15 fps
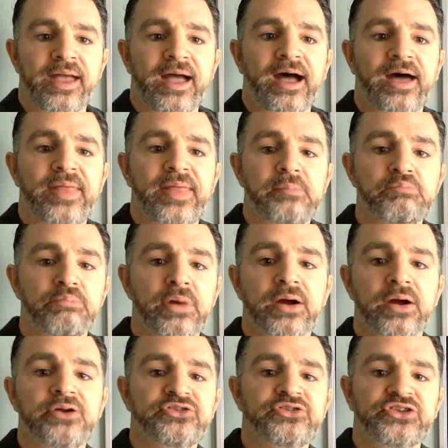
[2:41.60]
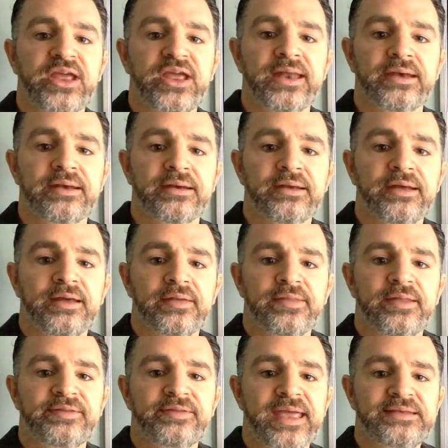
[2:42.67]
and then merged in
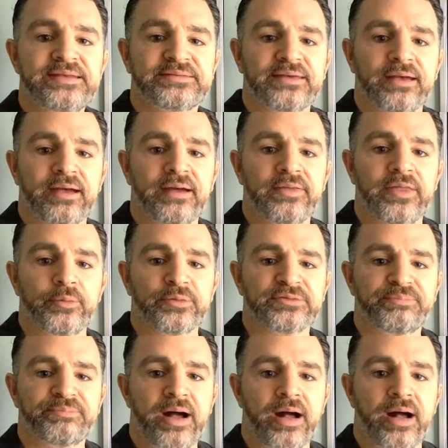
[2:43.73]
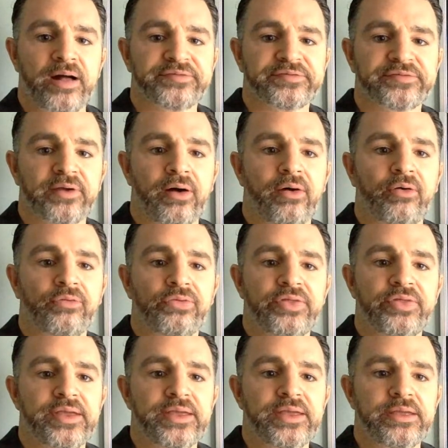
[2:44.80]
the data that was passed on
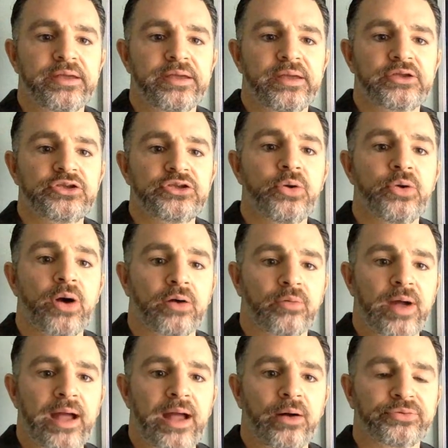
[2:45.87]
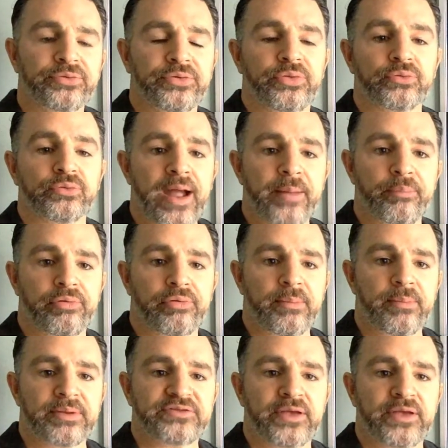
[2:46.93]
the URL through the route
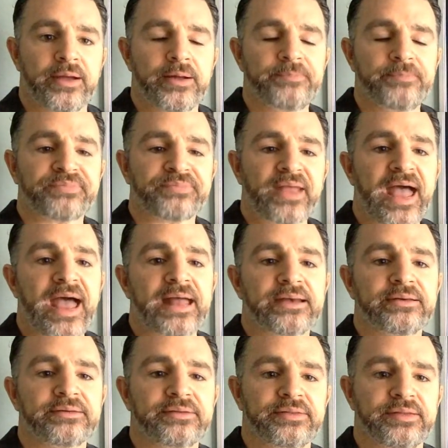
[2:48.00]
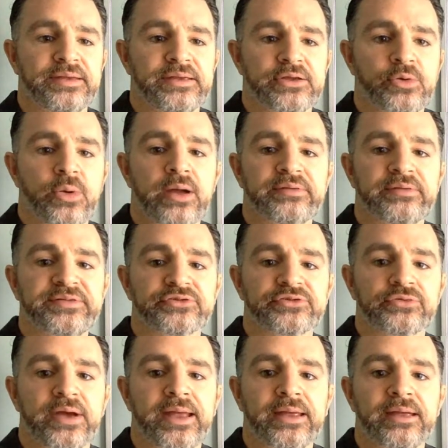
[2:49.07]
parameter and the query
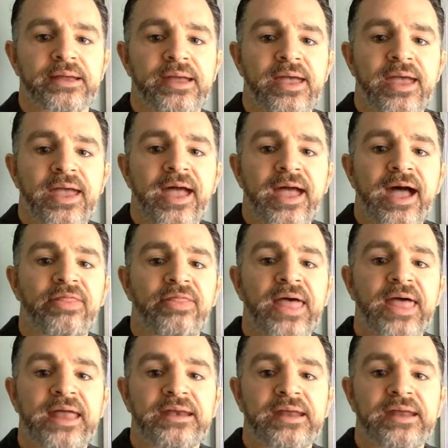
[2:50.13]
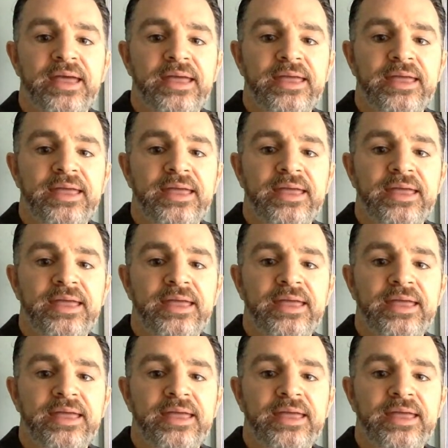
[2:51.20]
string, and then